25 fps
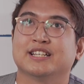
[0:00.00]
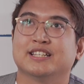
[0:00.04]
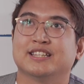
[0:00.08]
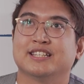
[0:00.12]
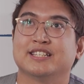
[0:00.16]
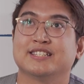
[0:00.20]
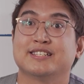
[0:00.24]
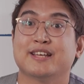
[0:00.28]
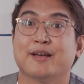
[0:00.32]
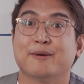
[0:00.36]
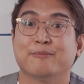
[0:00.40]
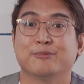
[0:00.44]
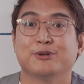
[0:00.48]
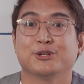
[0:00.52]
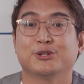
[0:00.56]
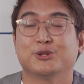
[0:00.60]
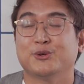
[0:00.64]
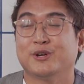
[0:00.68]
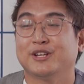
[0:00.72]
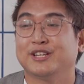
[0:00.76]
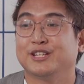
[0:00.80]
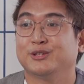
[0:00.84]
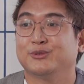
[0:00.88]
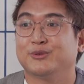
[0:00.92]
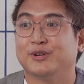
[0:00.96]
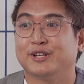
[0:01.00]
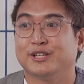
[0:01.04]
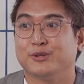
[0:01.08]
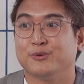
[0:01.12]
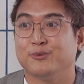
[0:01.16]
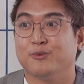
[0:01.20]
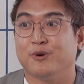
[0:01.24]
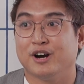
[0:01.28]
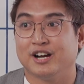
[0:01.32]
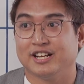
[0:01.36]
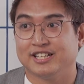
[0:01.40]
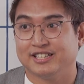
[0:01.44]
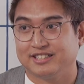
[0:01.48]
December
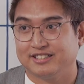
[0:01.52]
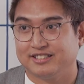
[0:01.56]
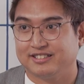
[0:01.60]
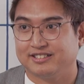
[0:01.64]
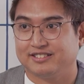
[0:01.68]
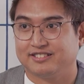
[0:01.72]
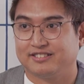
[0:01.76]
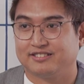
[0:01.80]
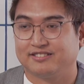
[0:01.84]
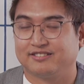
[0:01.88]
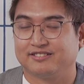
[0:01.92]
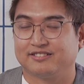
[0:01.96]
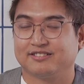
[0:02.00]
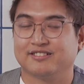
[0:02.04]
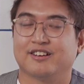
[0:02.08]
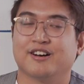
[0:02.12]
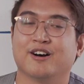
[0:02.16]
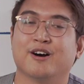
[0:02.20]
2021.